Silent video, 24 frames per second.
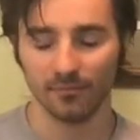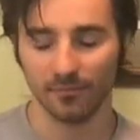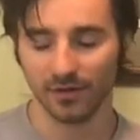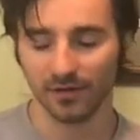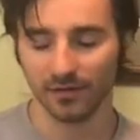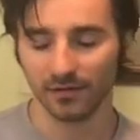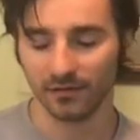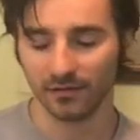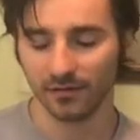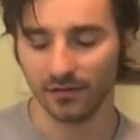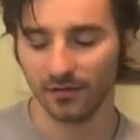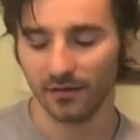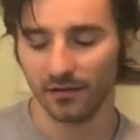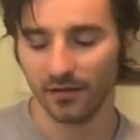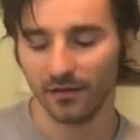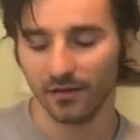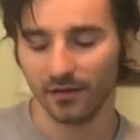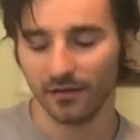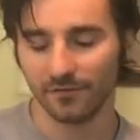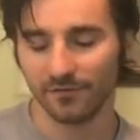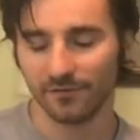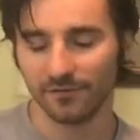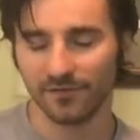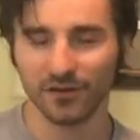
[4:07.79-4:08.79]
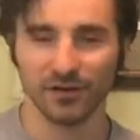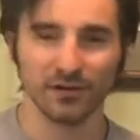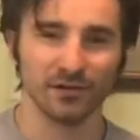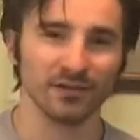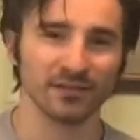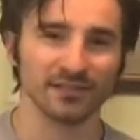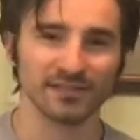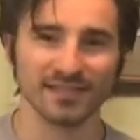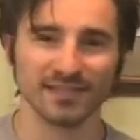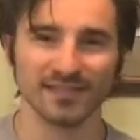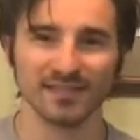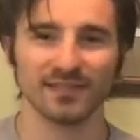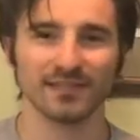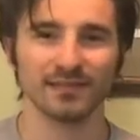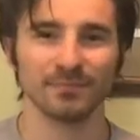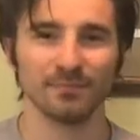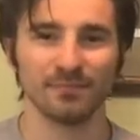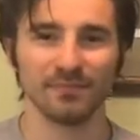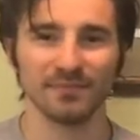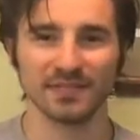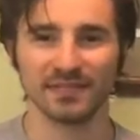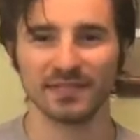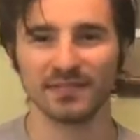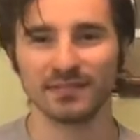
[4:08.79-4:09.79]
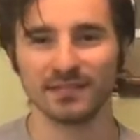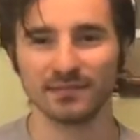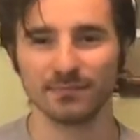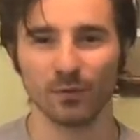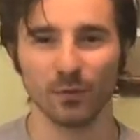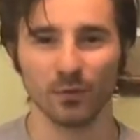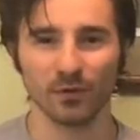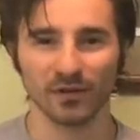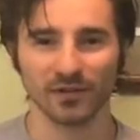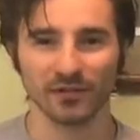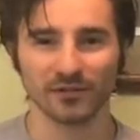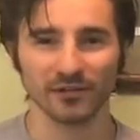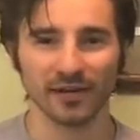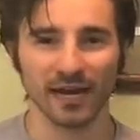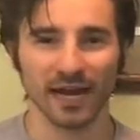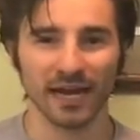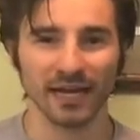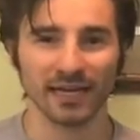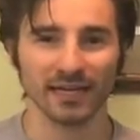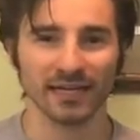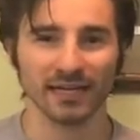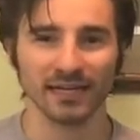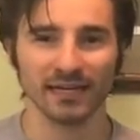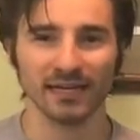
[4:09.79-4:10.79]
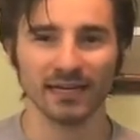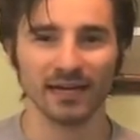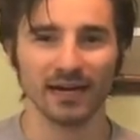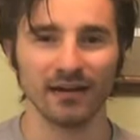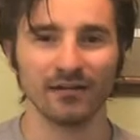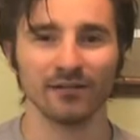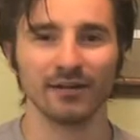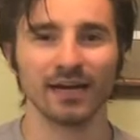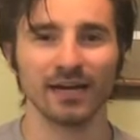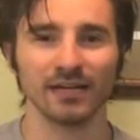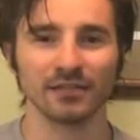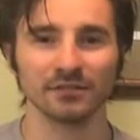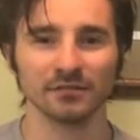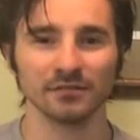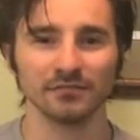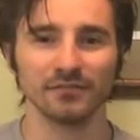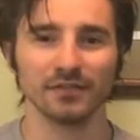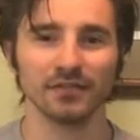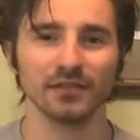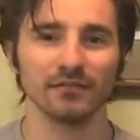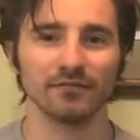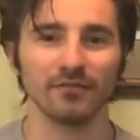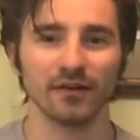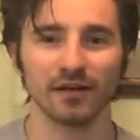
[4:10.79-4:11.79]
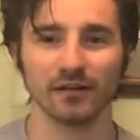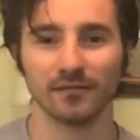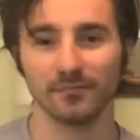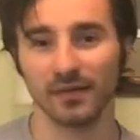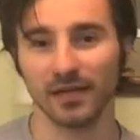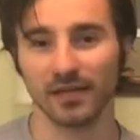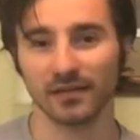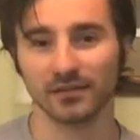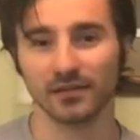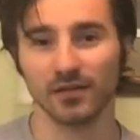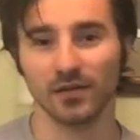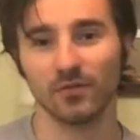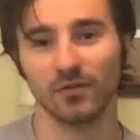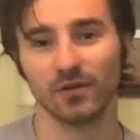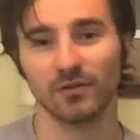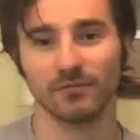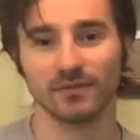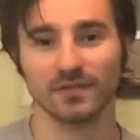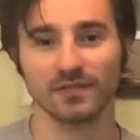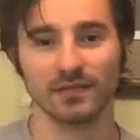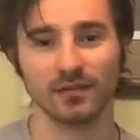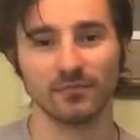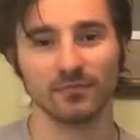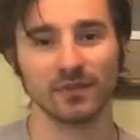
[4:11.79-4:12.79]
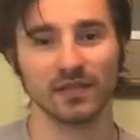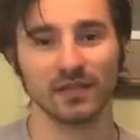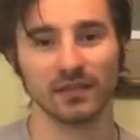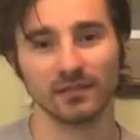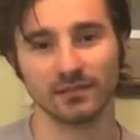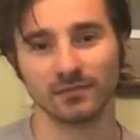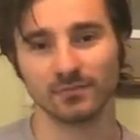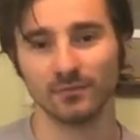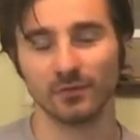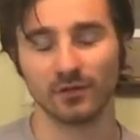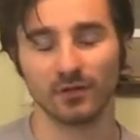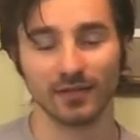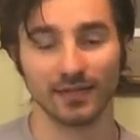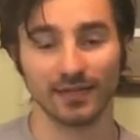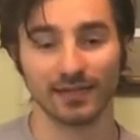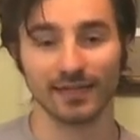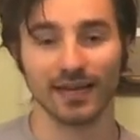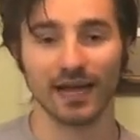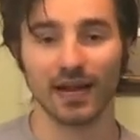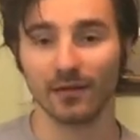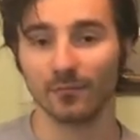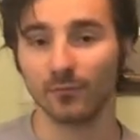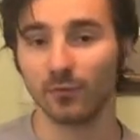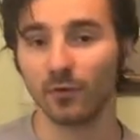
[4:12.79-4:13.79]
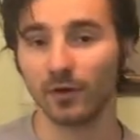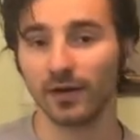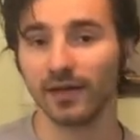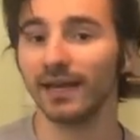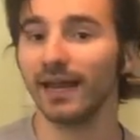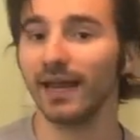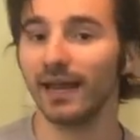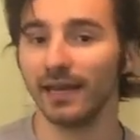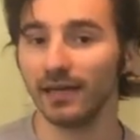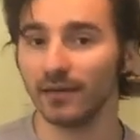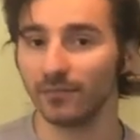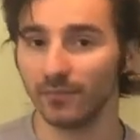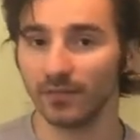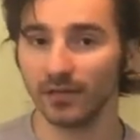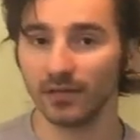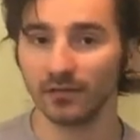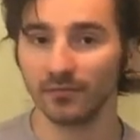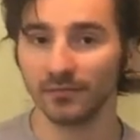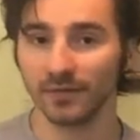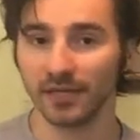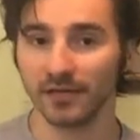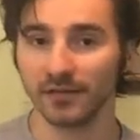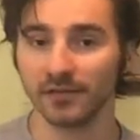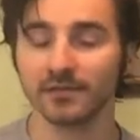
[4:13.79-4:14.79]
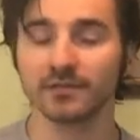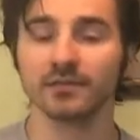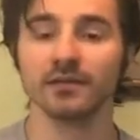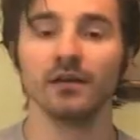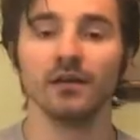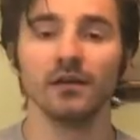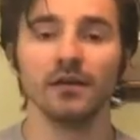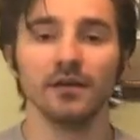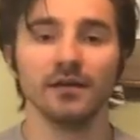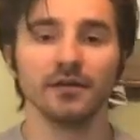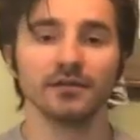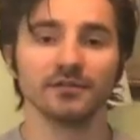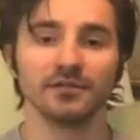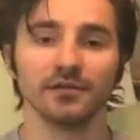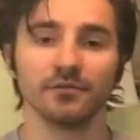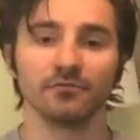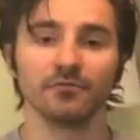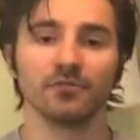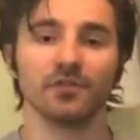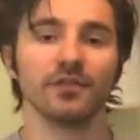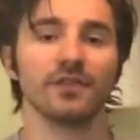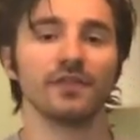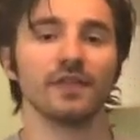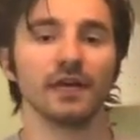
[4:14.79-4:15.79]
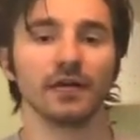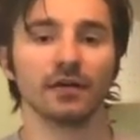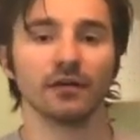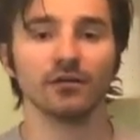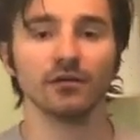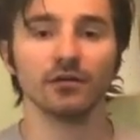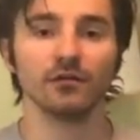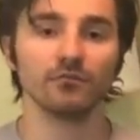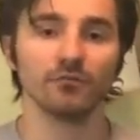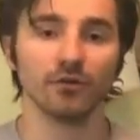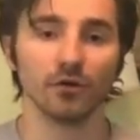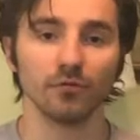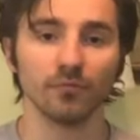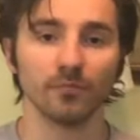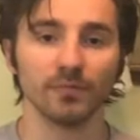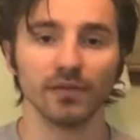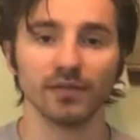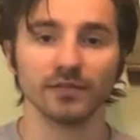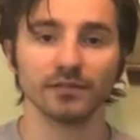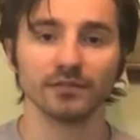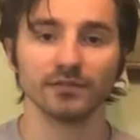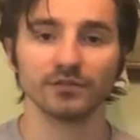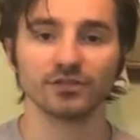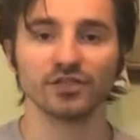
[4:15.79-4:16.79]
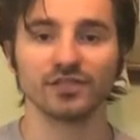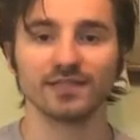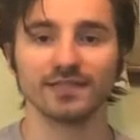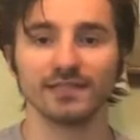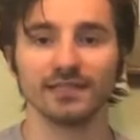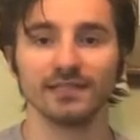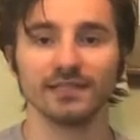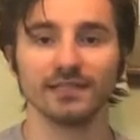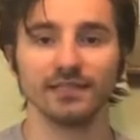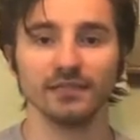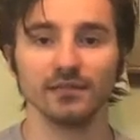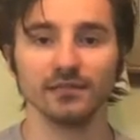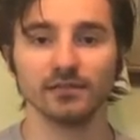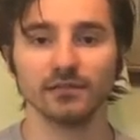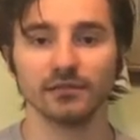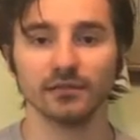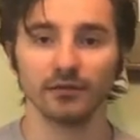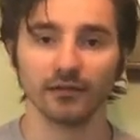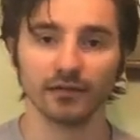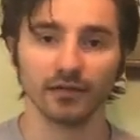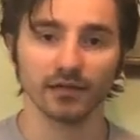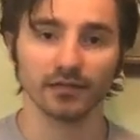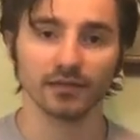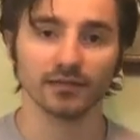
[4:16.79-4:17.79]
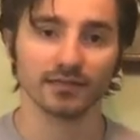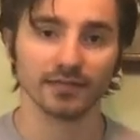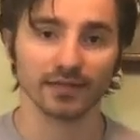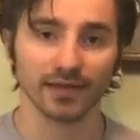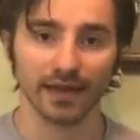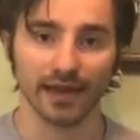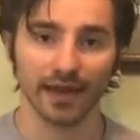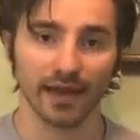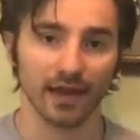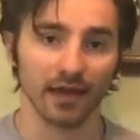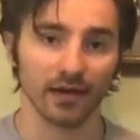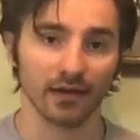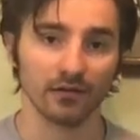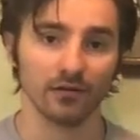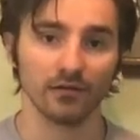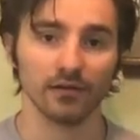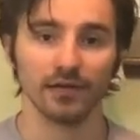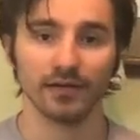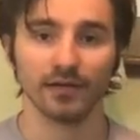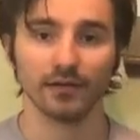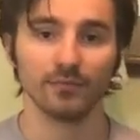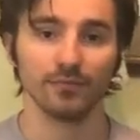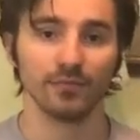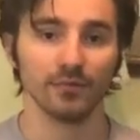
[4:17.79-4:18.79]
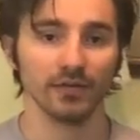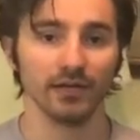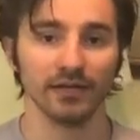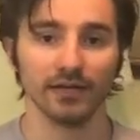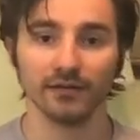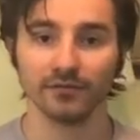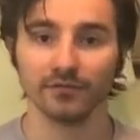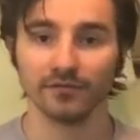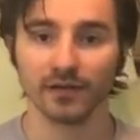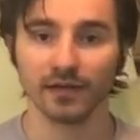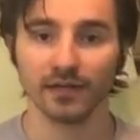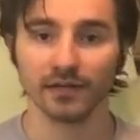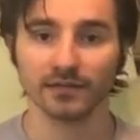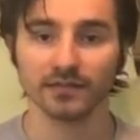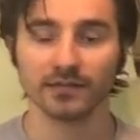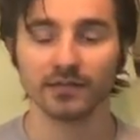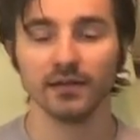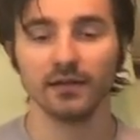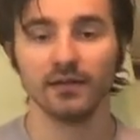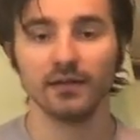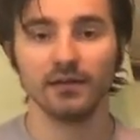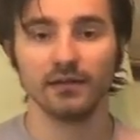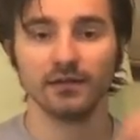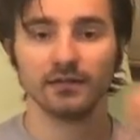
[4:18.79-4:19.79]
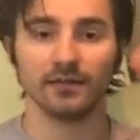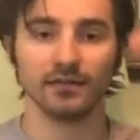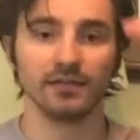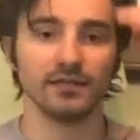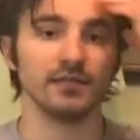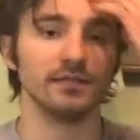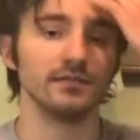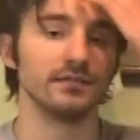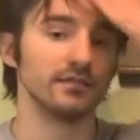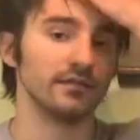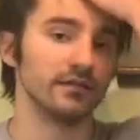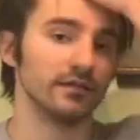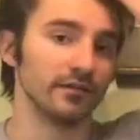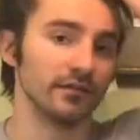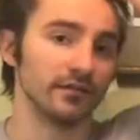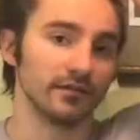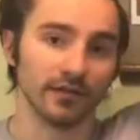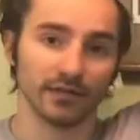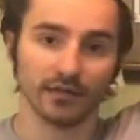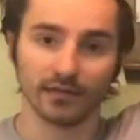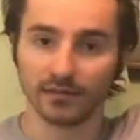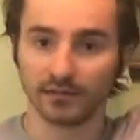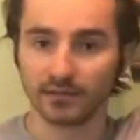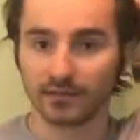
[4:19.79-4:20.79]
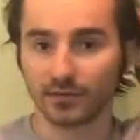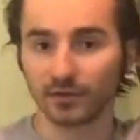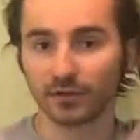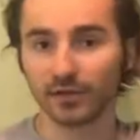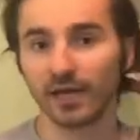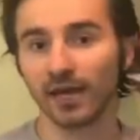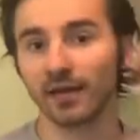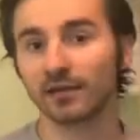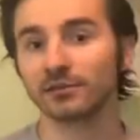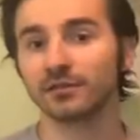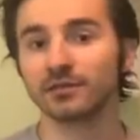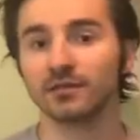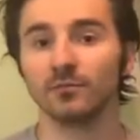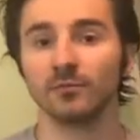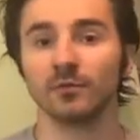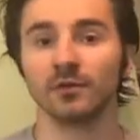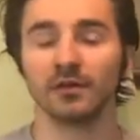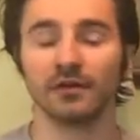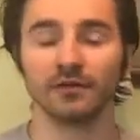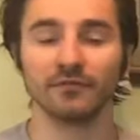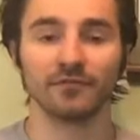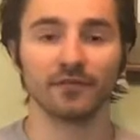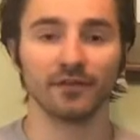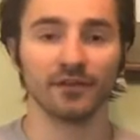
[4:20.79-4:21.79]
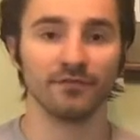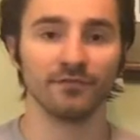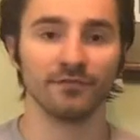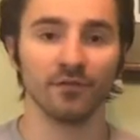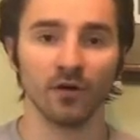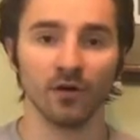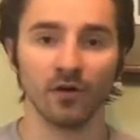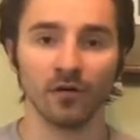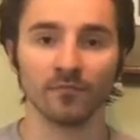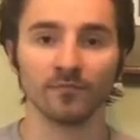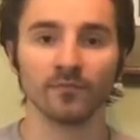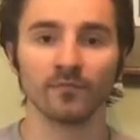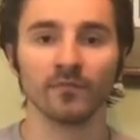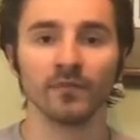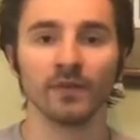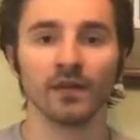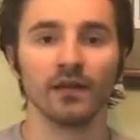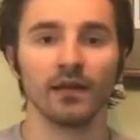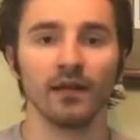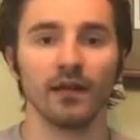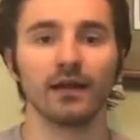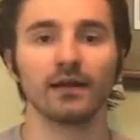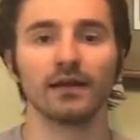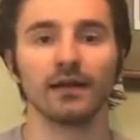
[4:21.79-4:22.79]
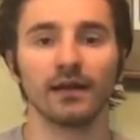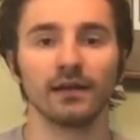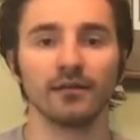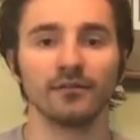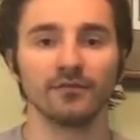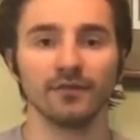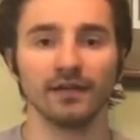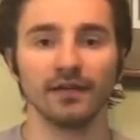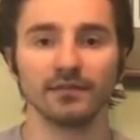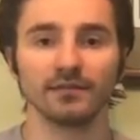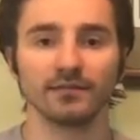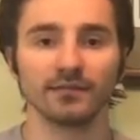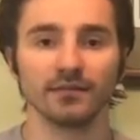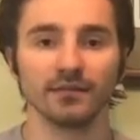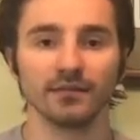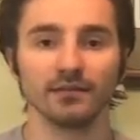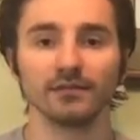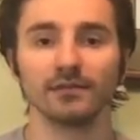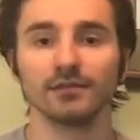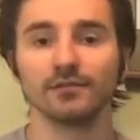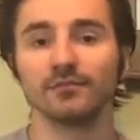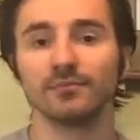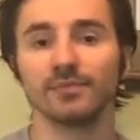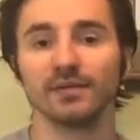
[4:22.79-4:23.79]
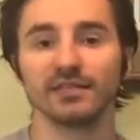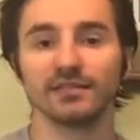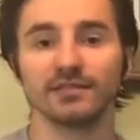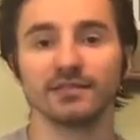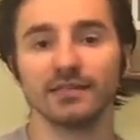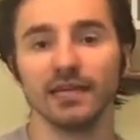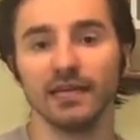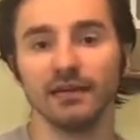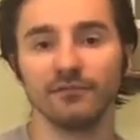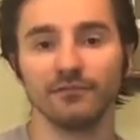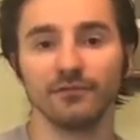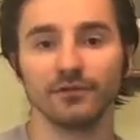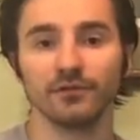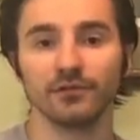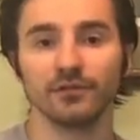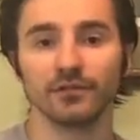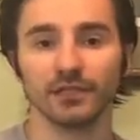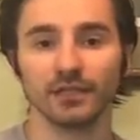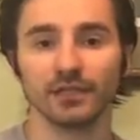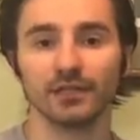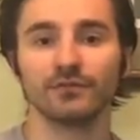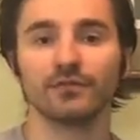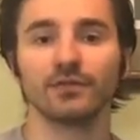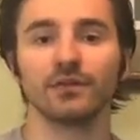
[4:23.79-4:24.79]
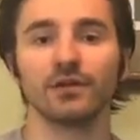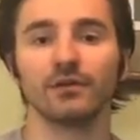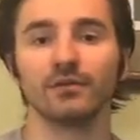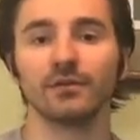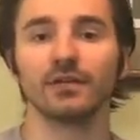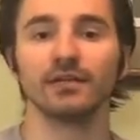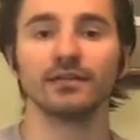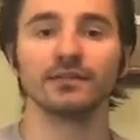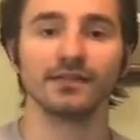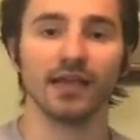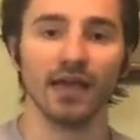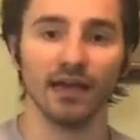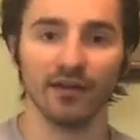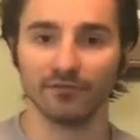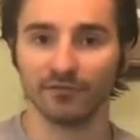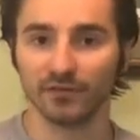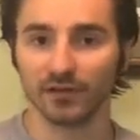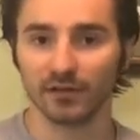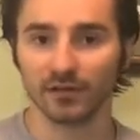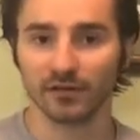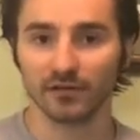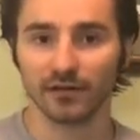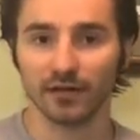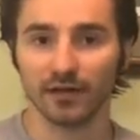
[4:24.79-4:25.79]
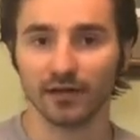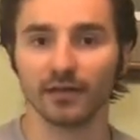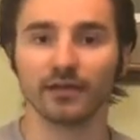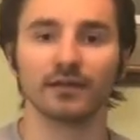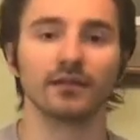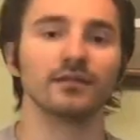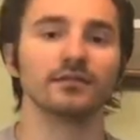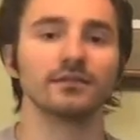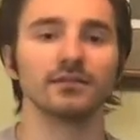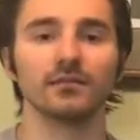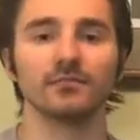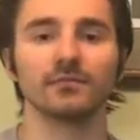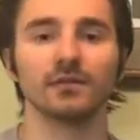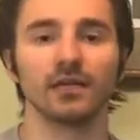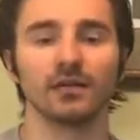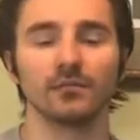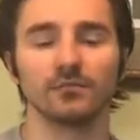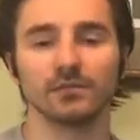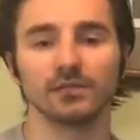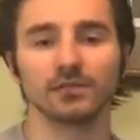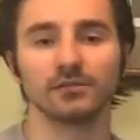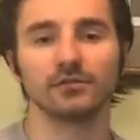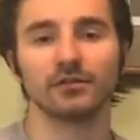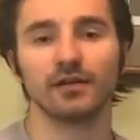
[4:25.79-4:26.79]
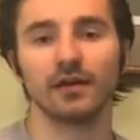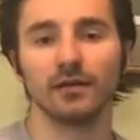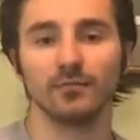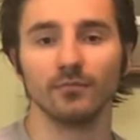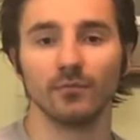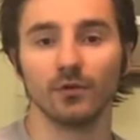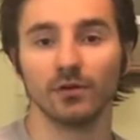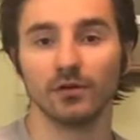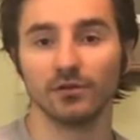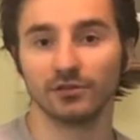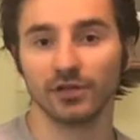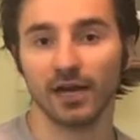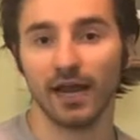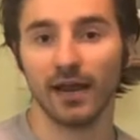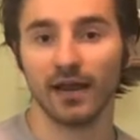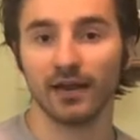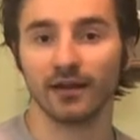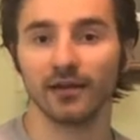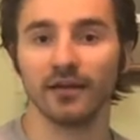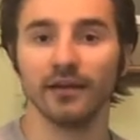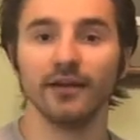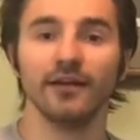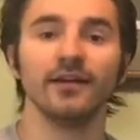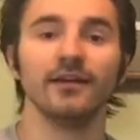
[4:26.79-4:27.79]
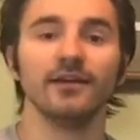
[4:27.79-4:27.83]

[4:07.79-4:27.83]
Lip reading: But for sport cragging, I would actually really recommend going with something that's more like 9.8 millimeters. So the thicker a rope is, just the easier it is to handle in a belay device, the easier it is to catch someone if they fall, and kind of it's a little bit safer even though it is heavier, and it can sometimes create more drag.